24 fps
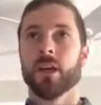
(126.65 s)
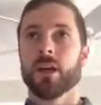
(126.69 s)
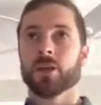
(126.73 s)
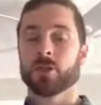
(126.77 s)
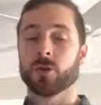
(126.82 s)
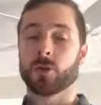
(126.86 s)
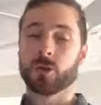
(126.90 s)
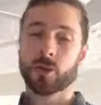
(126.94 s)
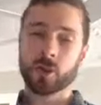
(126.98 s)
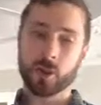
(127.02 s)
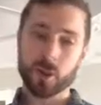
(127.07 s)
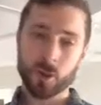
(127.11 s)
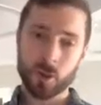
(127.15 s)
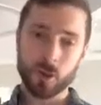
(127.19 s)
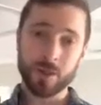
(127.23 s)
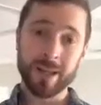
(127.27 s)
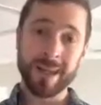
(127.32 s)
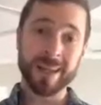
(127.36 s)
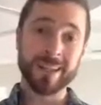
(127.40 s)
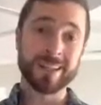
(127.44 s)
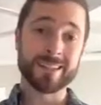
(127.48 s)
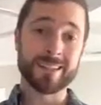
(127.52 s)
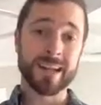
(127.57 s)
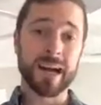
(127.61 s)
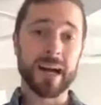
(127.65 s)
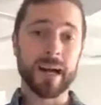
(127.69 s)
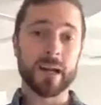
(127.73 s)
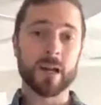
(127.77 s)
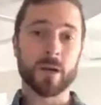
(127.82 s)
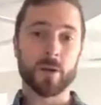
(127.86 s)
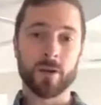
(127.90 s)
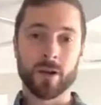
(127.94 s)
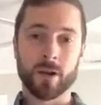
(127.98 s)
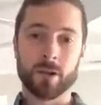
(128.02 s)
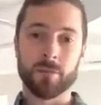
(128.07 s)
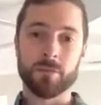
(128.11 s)
So you're going to learn how to
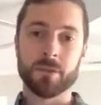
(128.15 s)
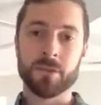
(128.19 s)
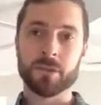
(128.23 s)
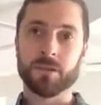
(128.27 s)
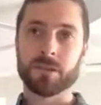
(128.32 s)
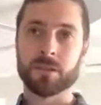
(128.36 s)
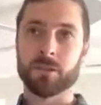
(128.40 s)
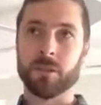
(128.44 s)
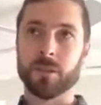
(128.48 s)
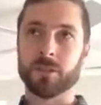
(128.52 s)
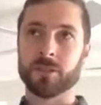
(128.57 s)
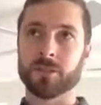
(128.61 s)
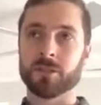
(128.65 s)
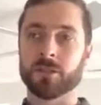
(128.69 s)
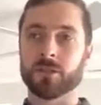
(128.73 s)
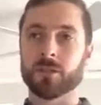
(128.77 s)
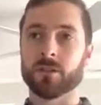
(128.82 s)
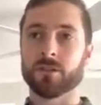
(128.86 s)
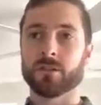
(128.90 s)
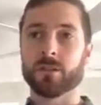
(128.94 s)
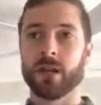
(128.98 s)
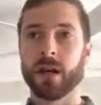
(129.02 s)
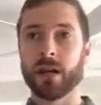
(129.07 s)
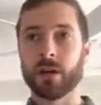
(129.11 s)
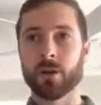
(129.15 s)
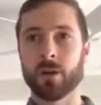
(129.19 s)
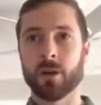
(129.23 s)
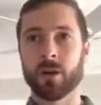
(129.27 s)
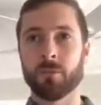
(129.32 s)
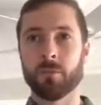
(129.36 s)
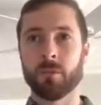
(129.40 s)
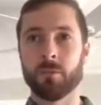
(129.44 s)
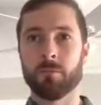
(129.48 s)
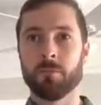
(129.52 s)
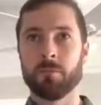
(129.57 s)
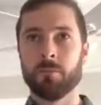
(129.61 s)
diagram this semester. A
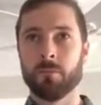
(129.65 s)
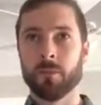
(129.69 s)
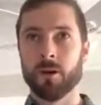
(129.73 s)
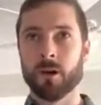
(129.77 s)
diagram of,